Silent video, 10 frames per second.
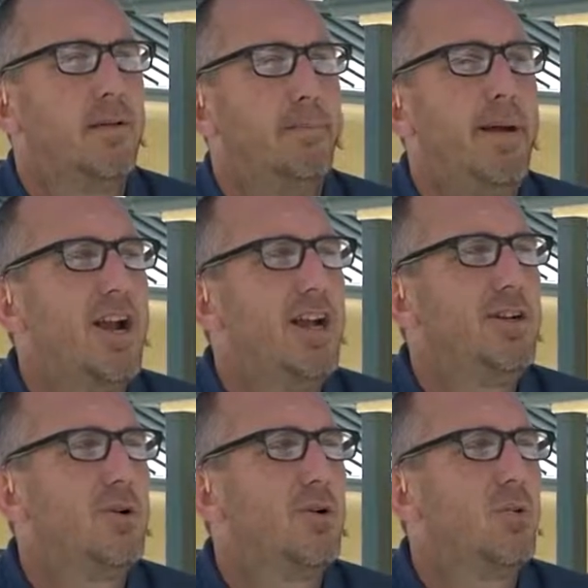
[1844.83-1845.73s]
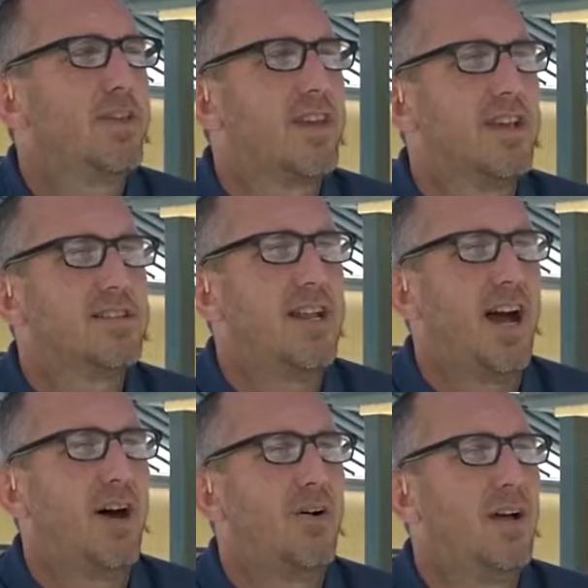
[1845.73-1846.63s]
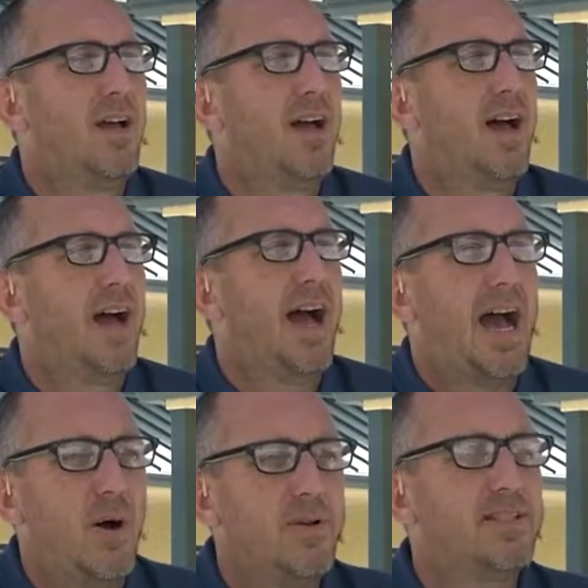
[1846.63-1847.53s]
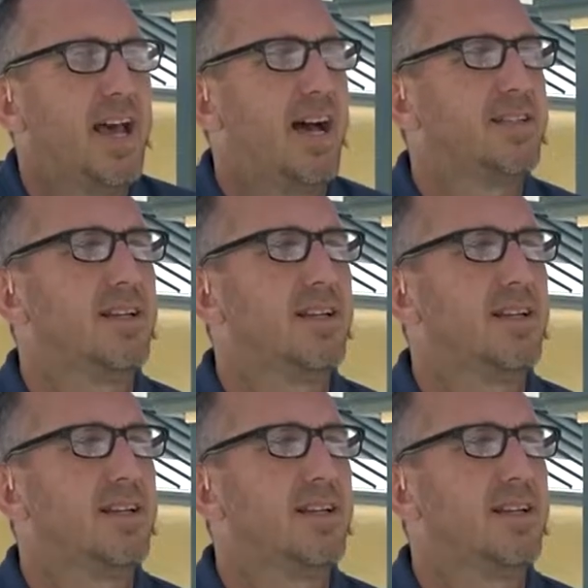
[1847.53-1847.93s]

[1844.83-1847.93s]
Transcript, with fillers: Married with kids now. How is that?